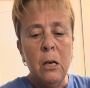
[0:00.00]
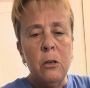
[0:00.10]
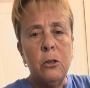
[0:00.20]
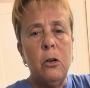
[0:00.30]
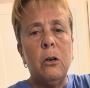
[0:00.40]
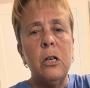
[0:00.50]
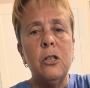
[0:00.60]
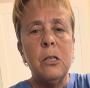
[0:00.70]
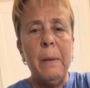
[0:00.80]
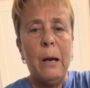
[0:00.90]
so you could
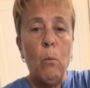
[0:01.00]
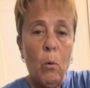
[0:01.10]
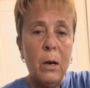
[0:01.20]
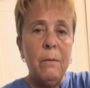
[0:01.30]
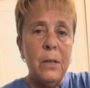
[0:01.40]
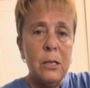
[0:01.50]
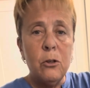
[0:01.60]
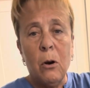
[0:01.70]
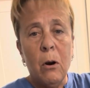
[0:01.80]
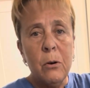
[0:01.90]
just make one of these
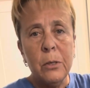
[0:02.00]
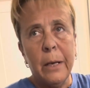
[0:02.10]
jars.